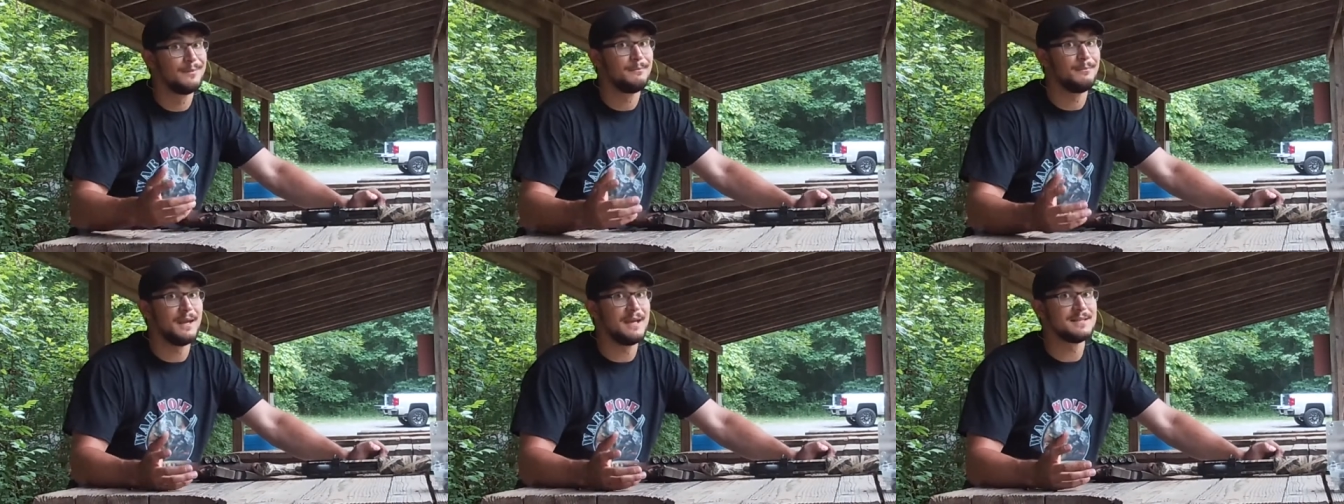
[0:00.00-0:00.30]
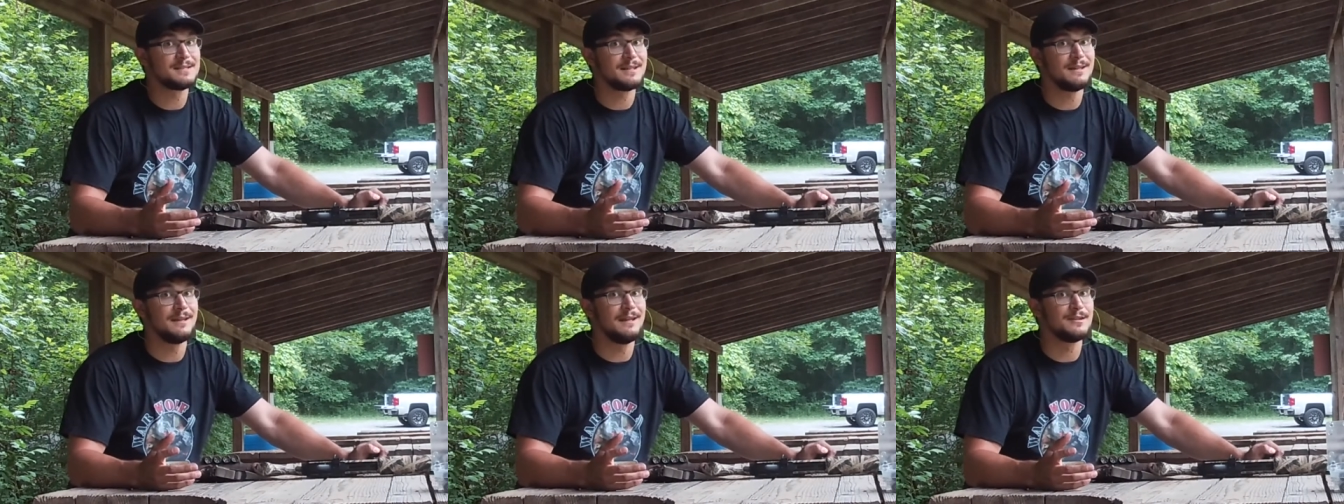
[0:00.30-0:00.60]

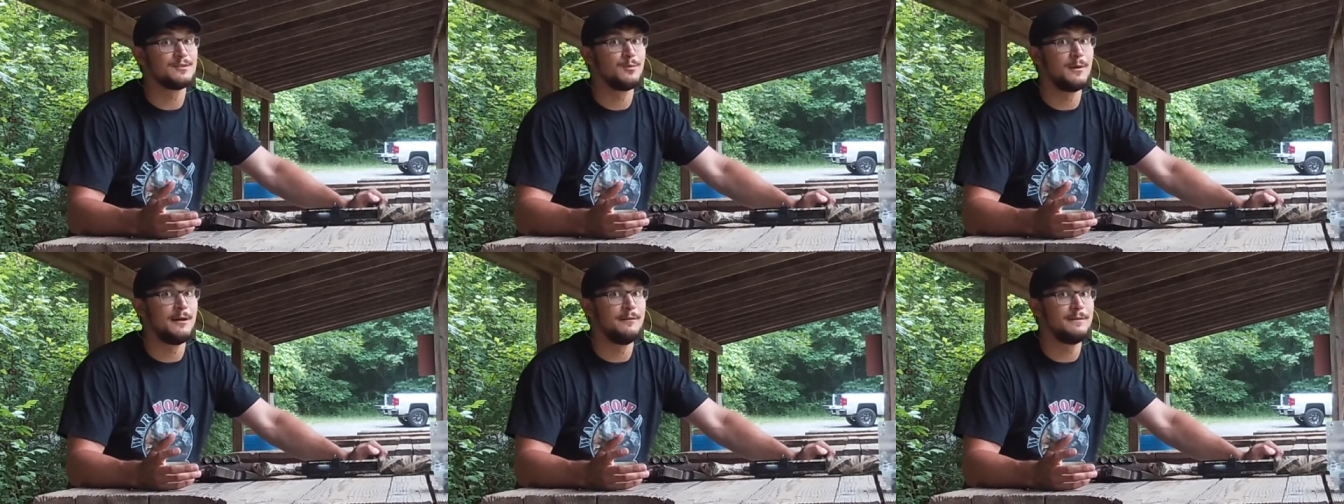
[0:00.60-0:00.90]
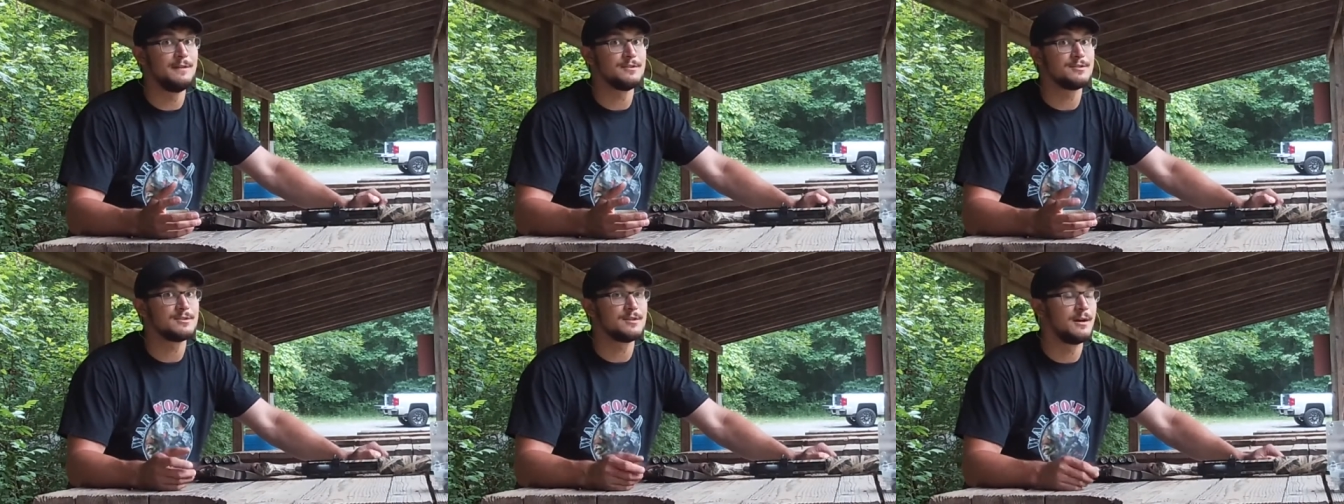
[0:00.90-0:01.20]
basically a 12
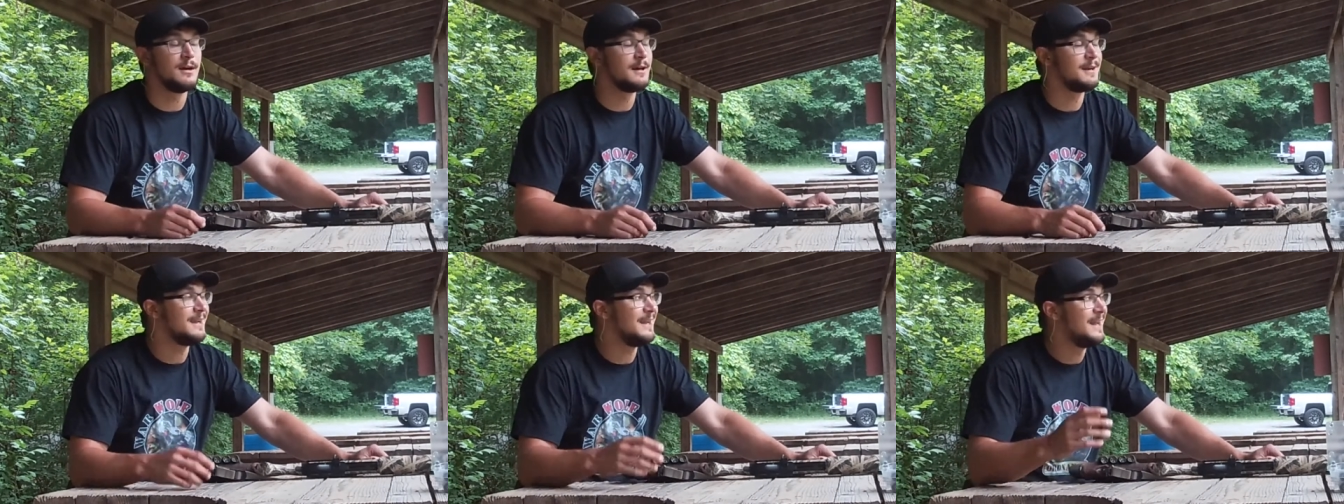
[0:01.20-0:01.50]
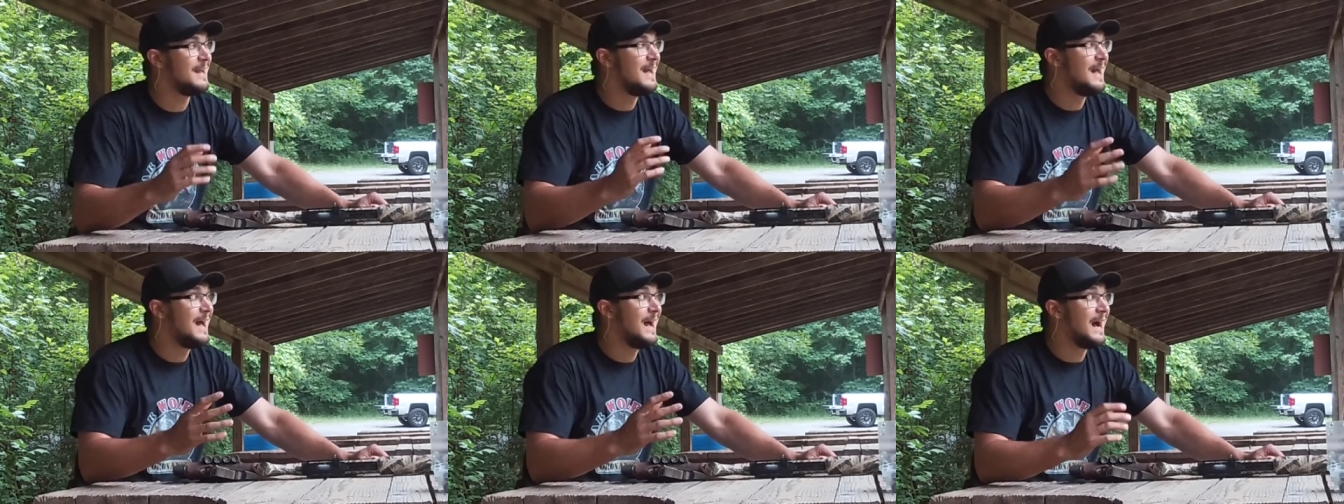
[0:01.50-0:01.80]
inch target,
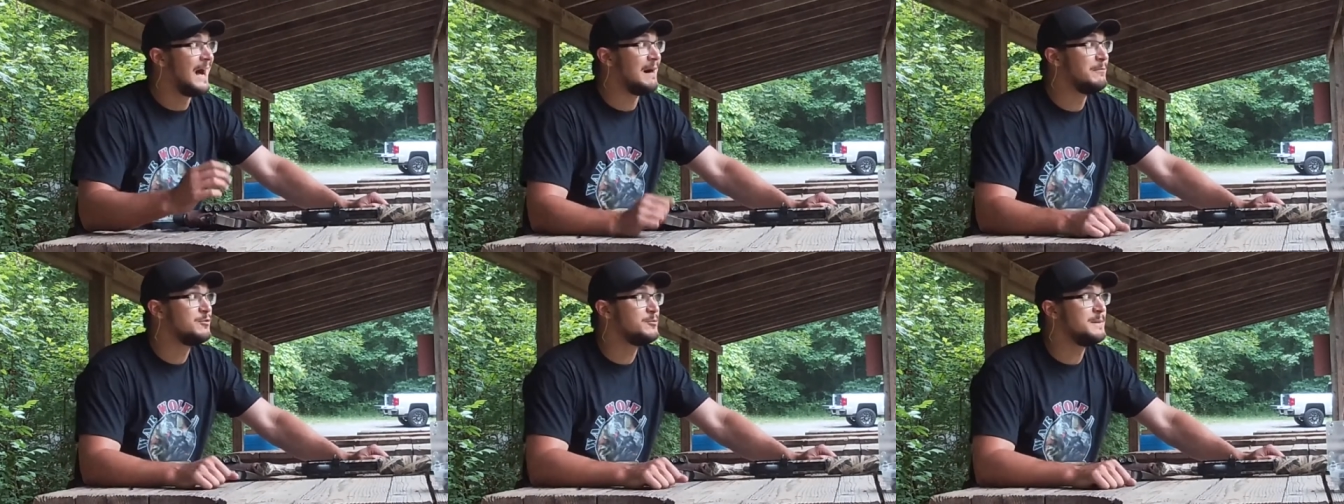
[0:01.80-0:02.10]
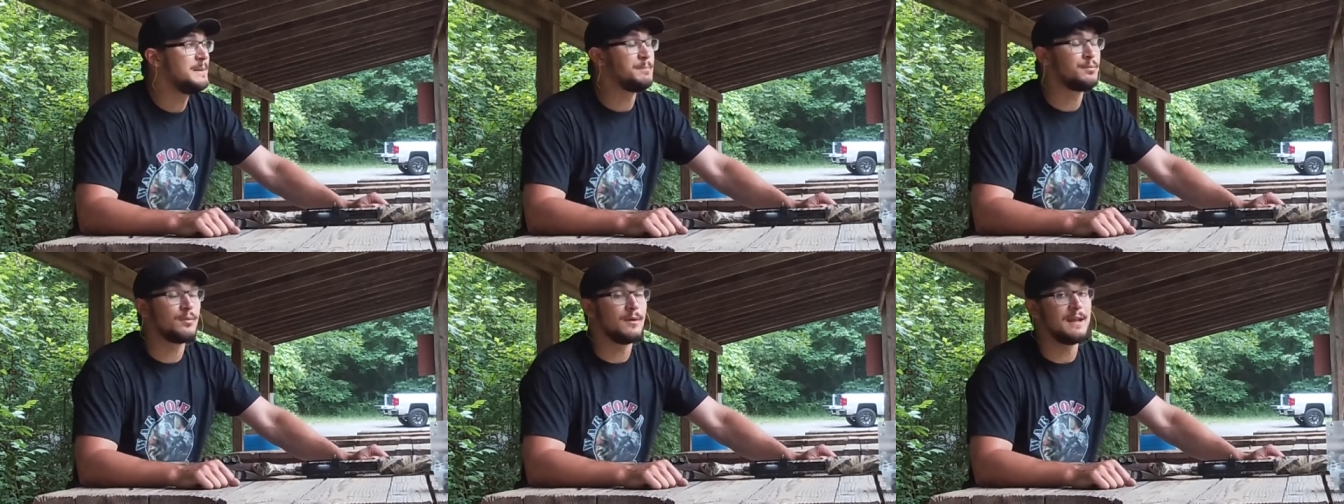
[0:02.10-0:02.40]
I'm gonna
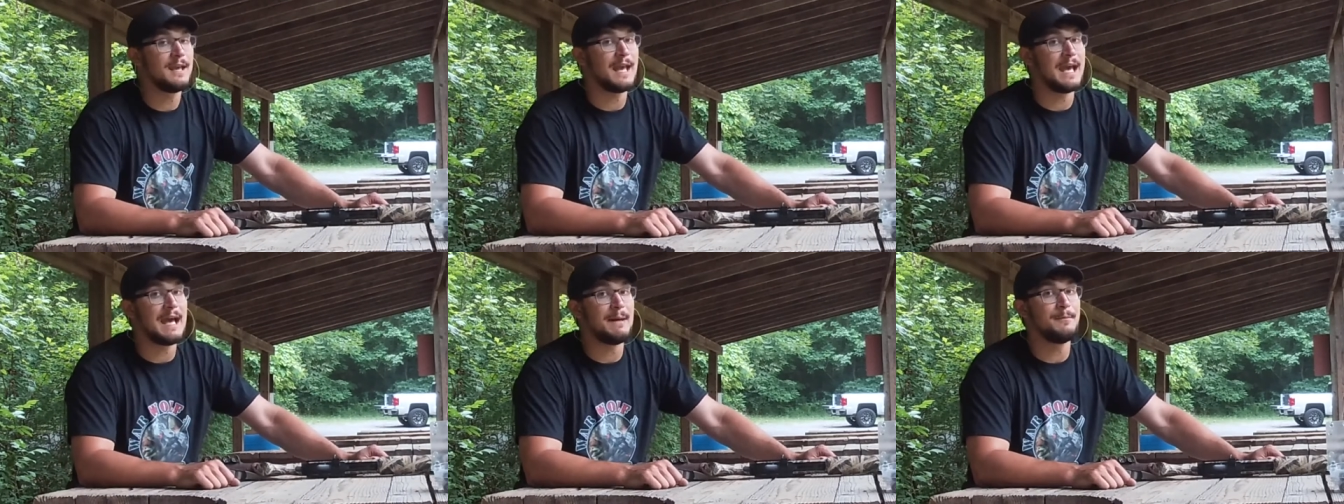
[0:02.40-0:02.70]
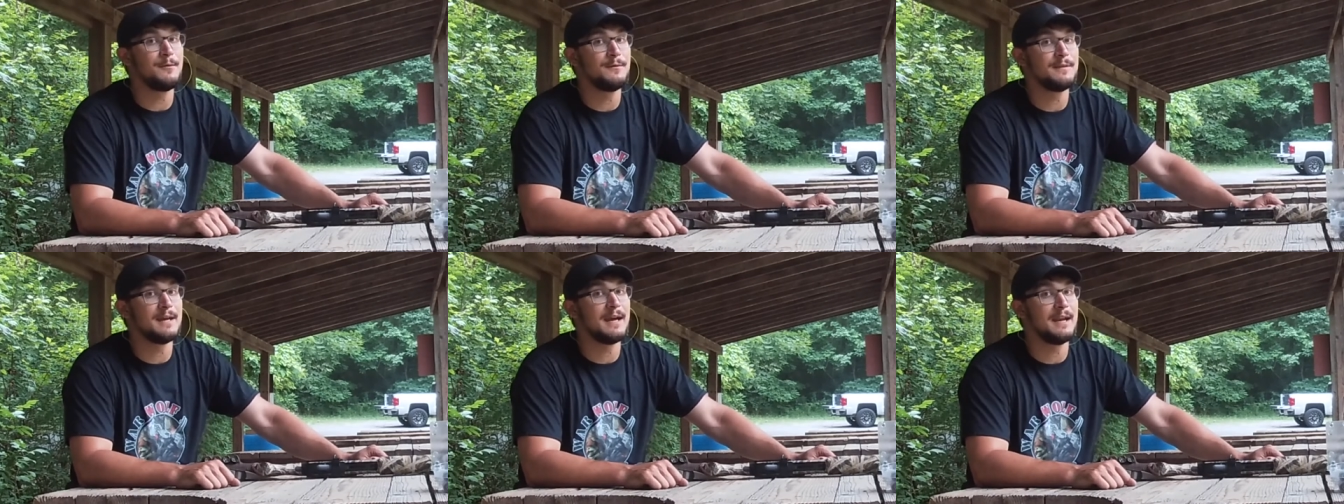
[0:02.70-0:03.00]
be pretty
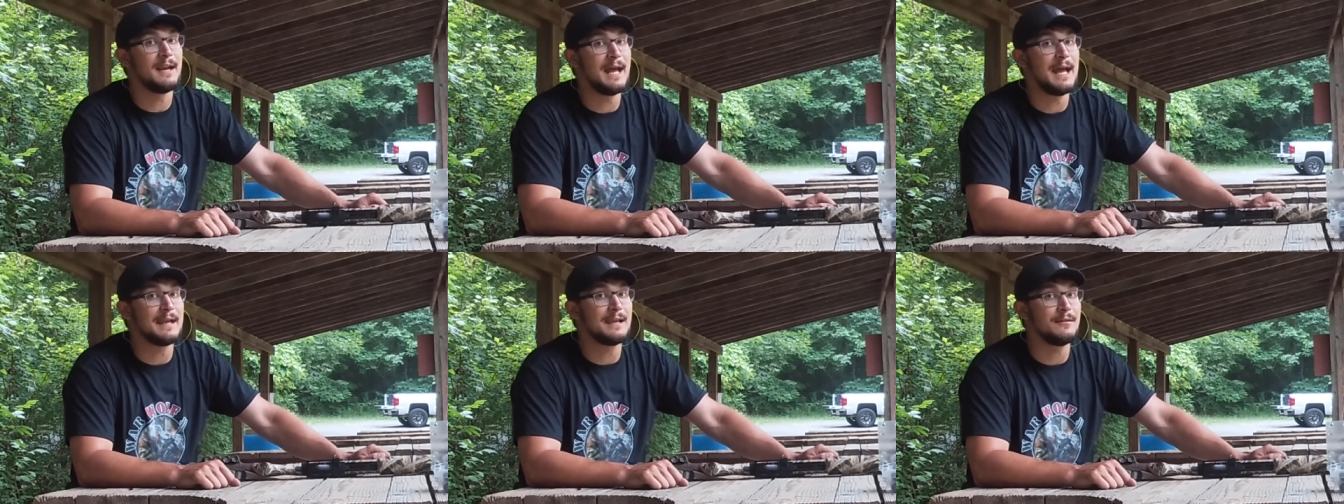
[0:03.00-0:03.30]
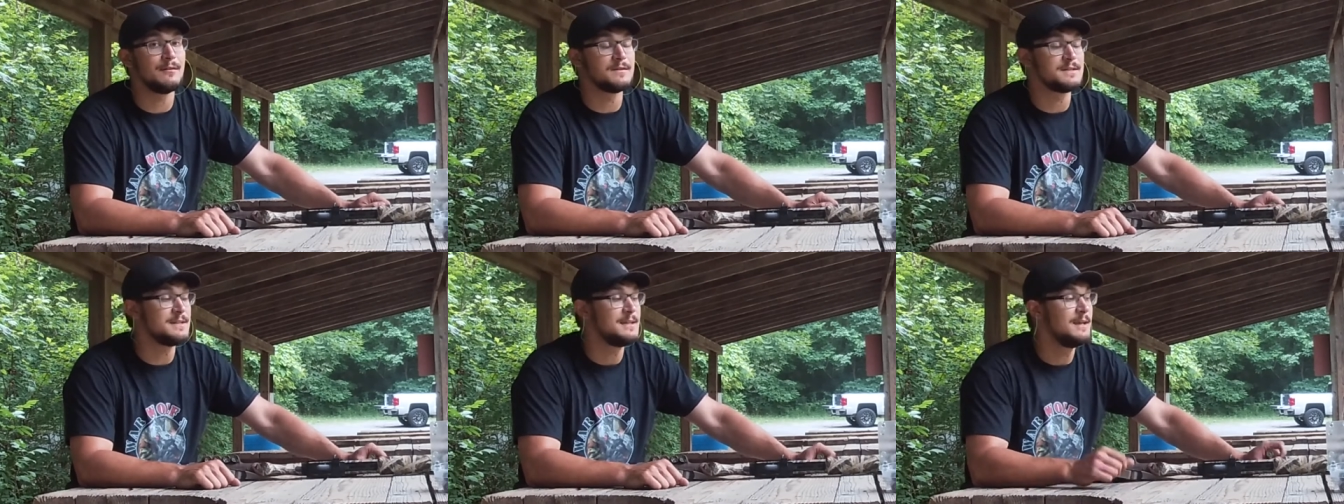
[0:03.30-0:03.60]
happy with that
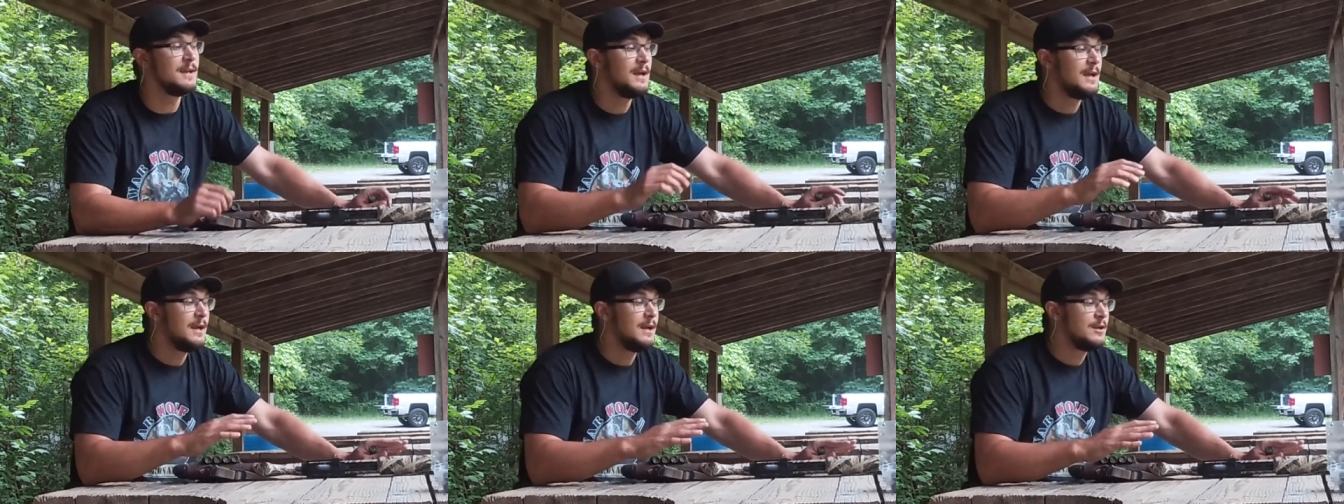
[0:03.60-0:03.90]
accuracy